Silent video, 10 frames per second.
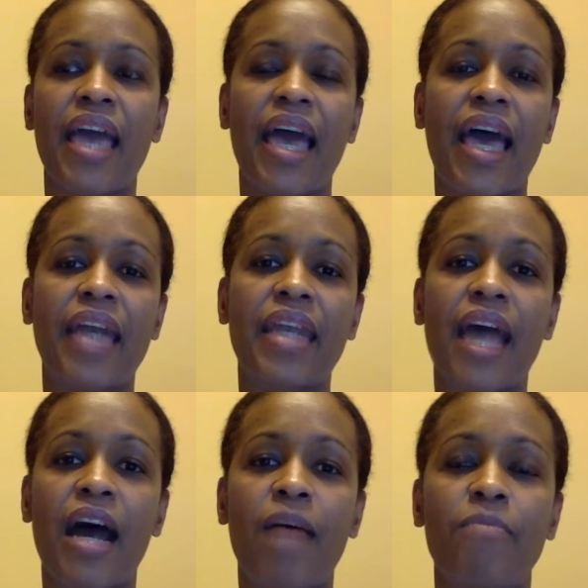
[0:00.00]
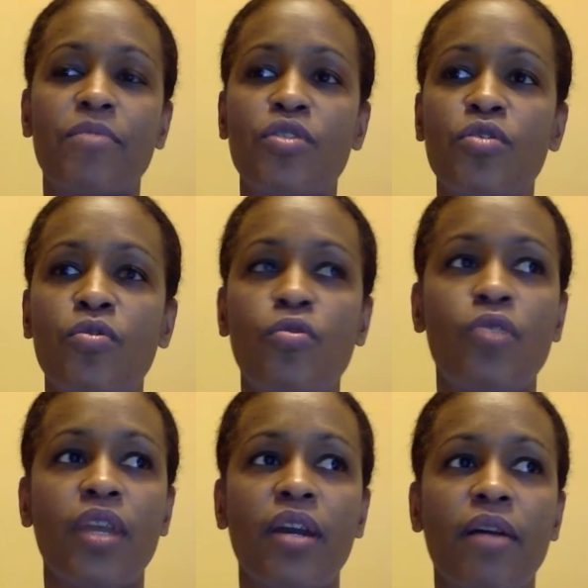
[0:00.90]
And
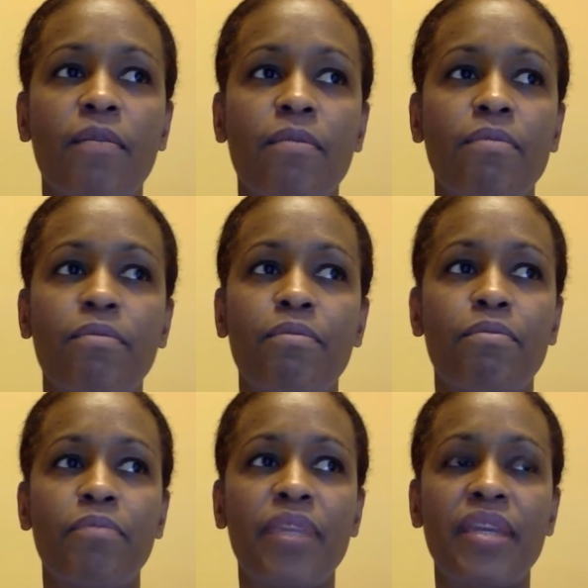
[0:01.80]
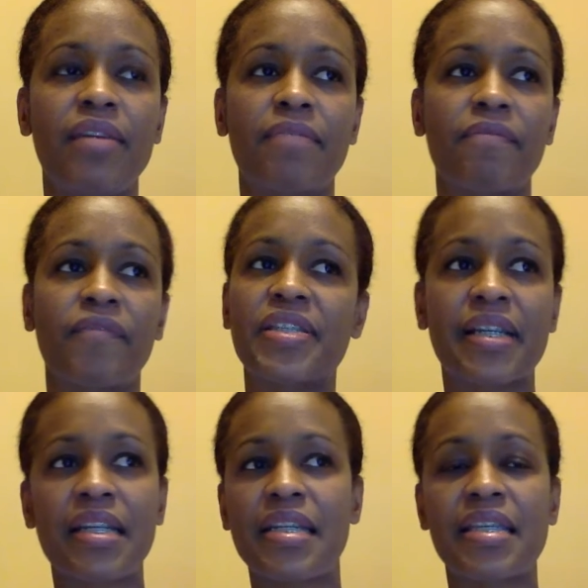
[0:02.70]
to be
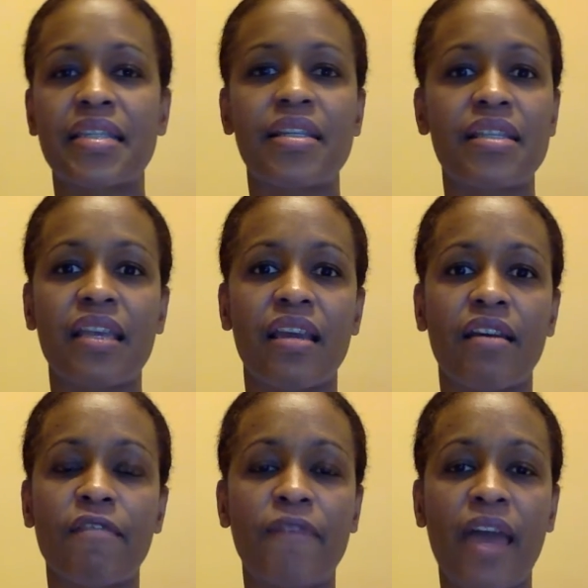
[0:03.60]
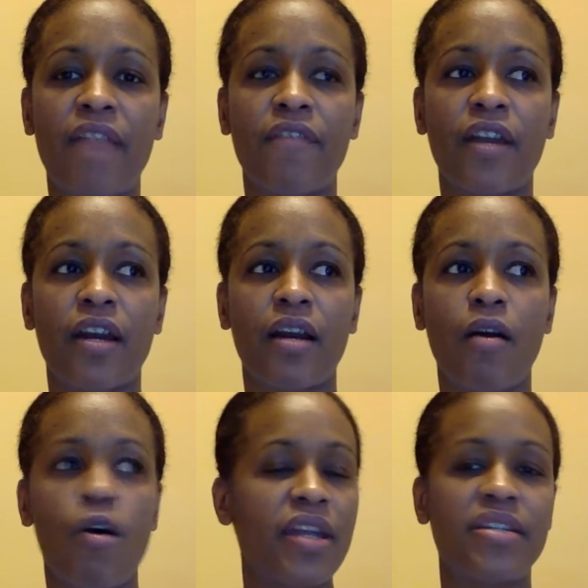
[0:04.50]
physically distancing forever
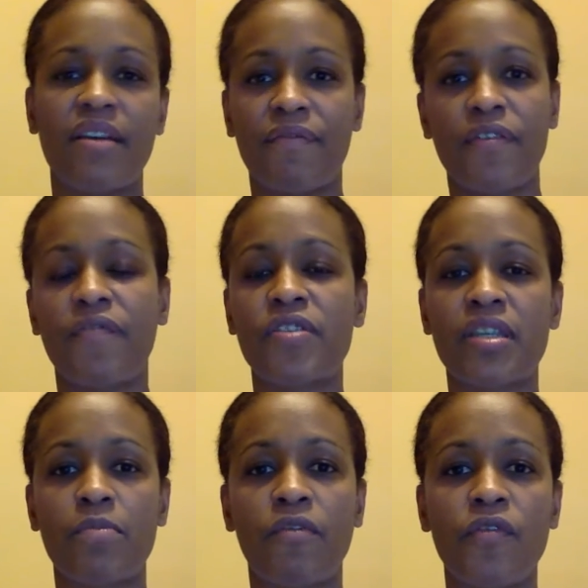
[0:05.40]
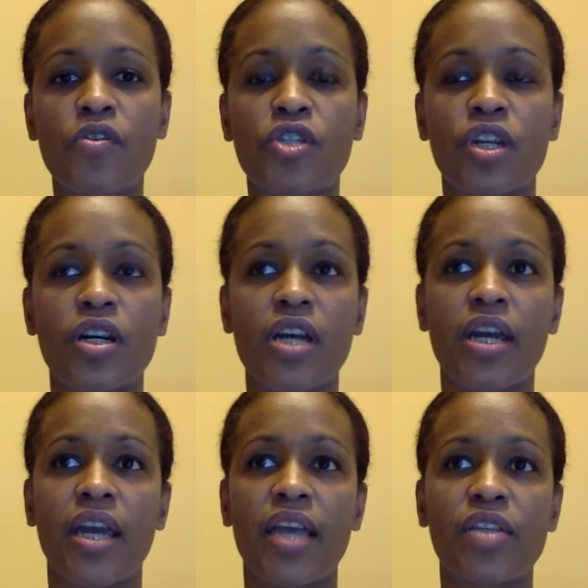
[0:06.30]
or in debt for the foreseeable future
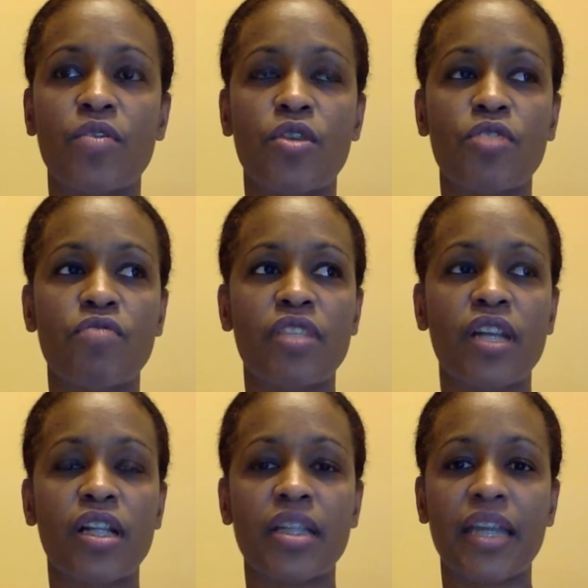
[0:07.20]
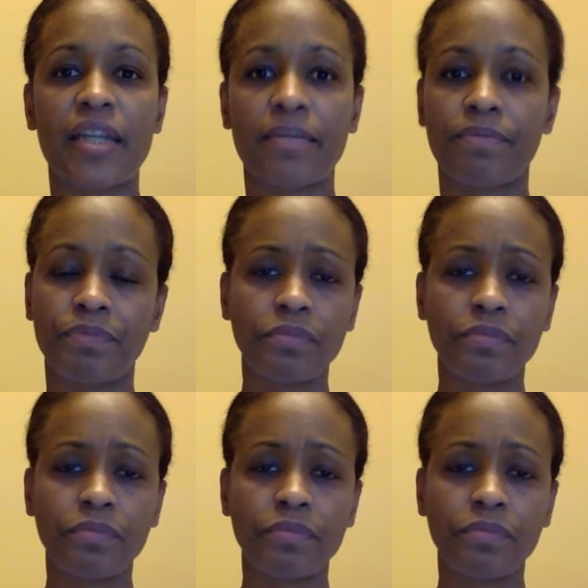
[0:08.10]
is going to result in